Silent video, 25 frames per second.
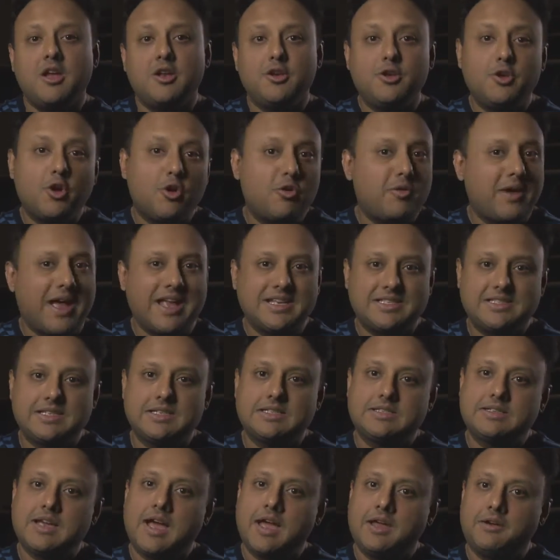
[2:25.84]
No
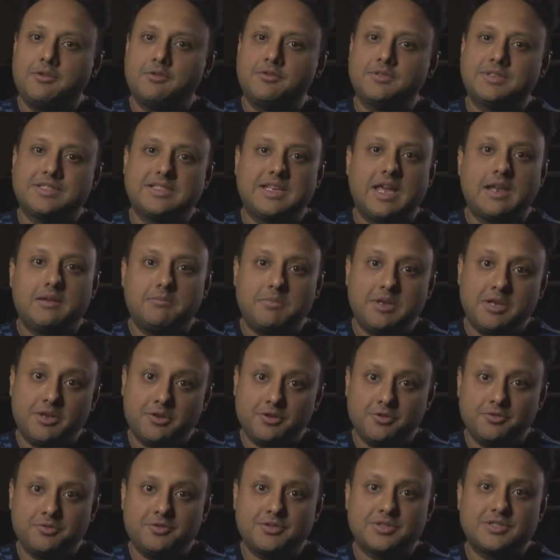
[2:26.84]
acid thyroids can be
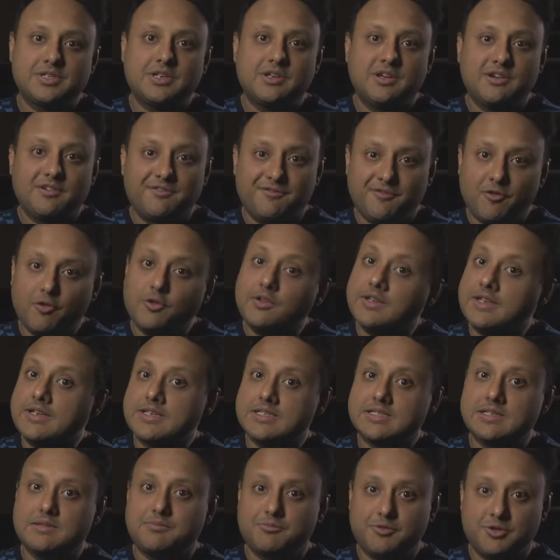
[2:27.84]
used for
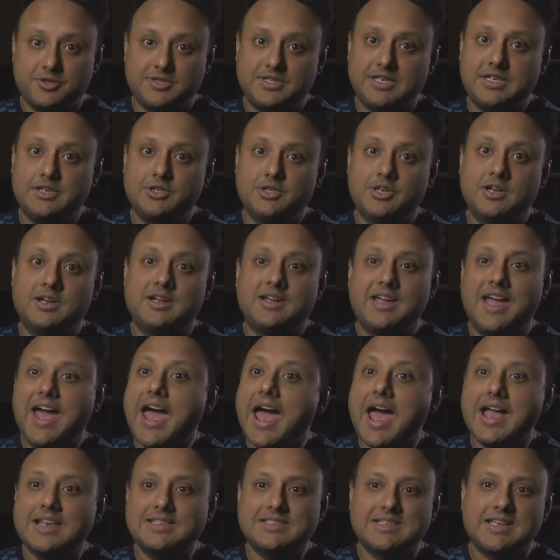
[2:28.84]
this procedure,
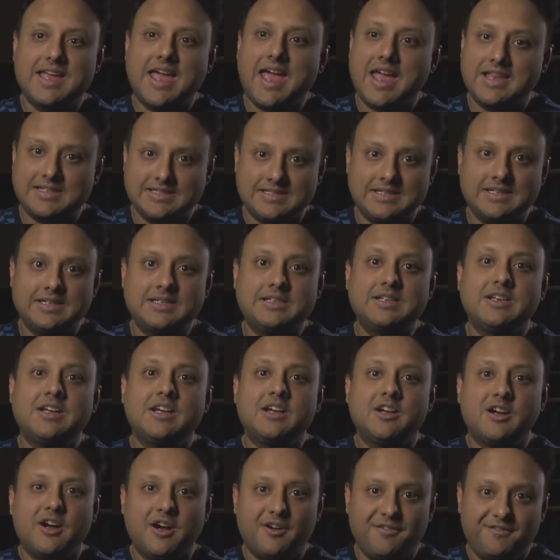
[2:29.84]
as acid
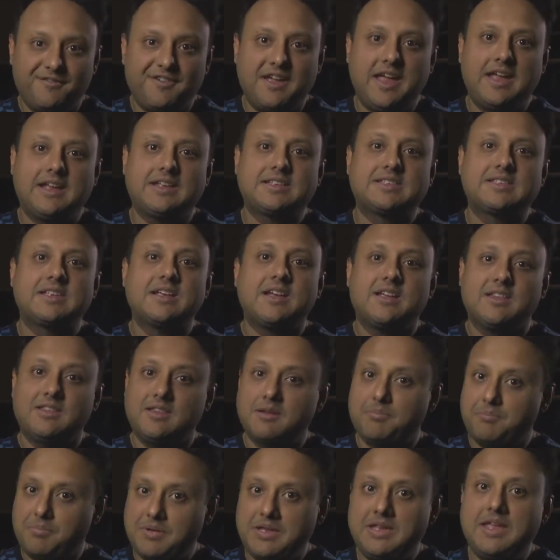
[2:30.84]
affects
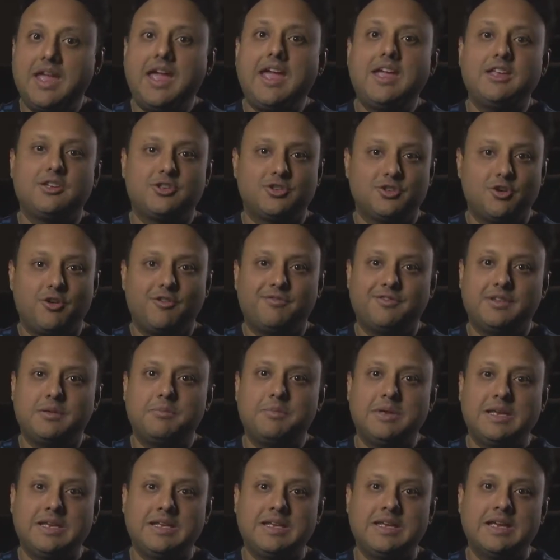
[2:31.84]
the pH of the
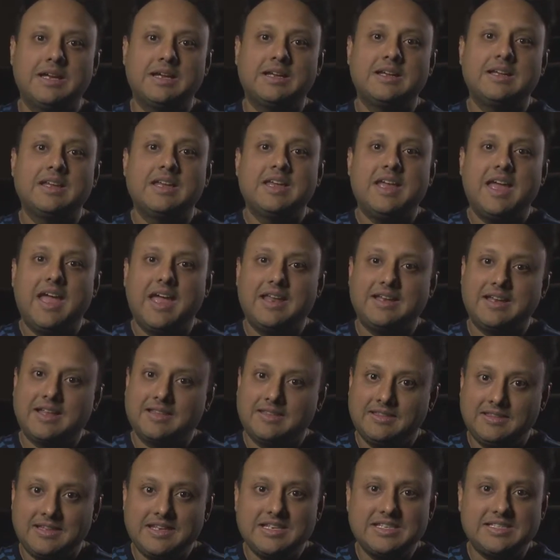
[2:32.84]
media, and
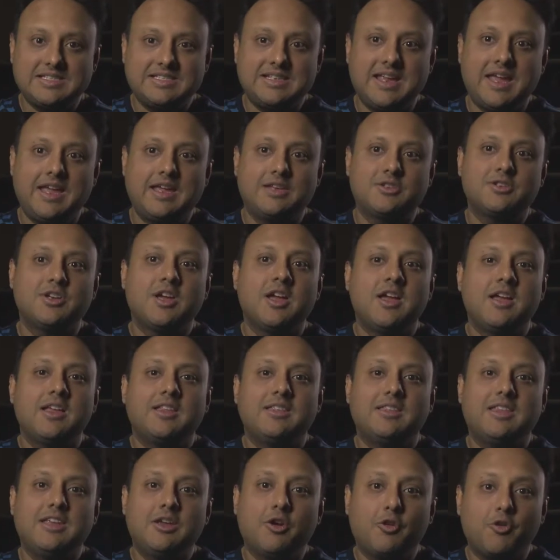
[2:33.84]
at this stage,
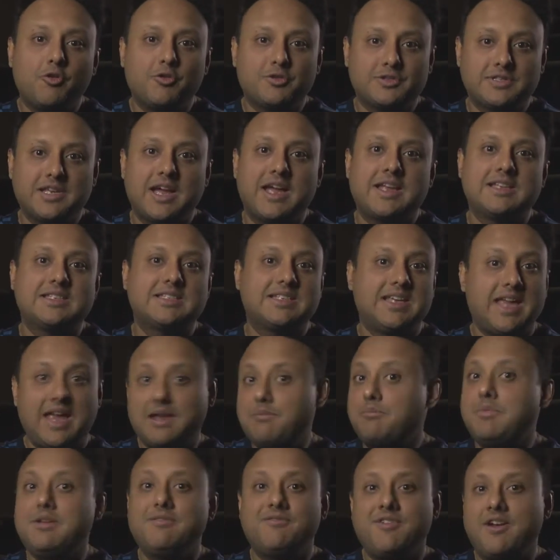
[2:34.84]
the oocytes
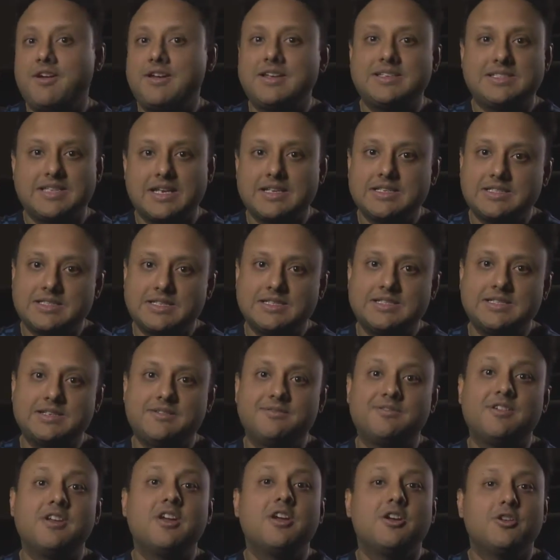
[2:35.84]
can be very
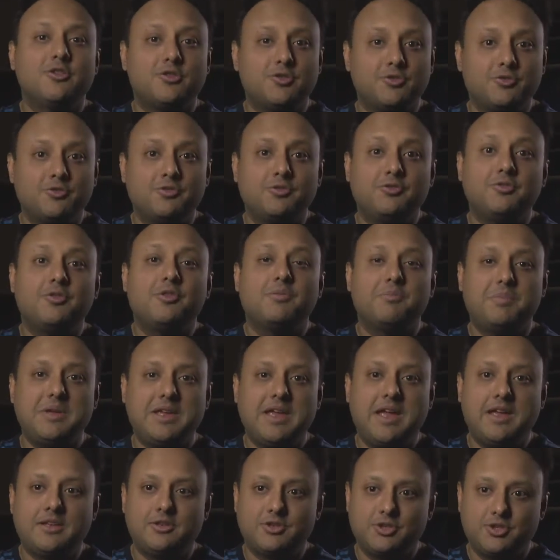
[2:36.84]
sensitive to
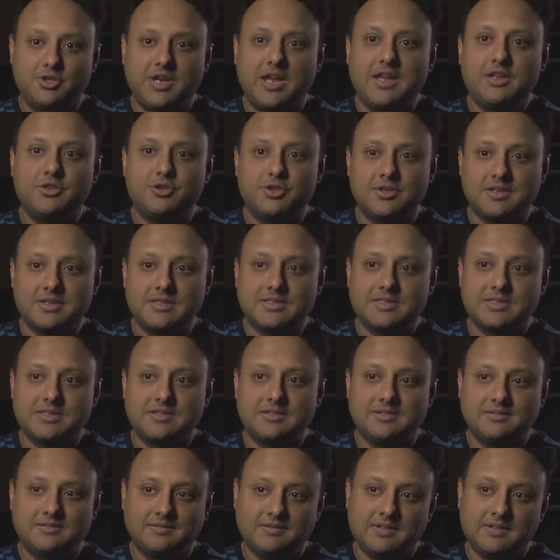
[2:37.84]
pH changes.